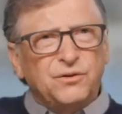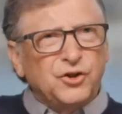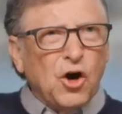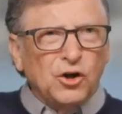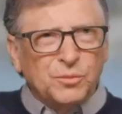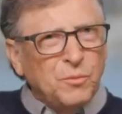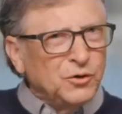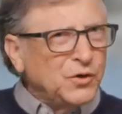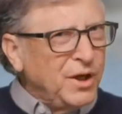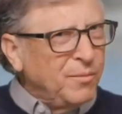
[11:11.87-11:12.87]
charge
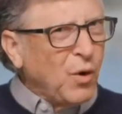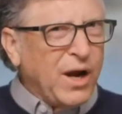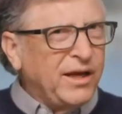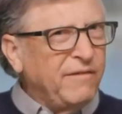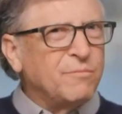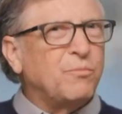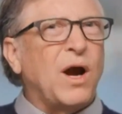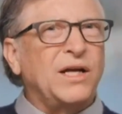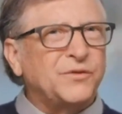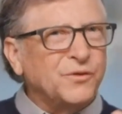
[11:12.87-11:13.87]
mostly a break-even
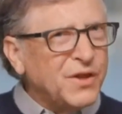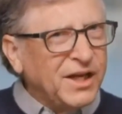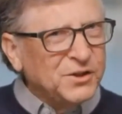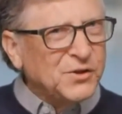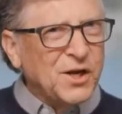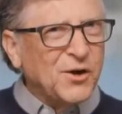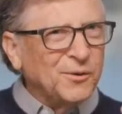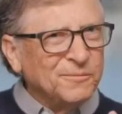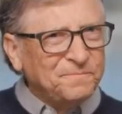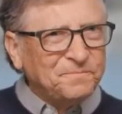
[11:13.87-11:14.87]
price for things that are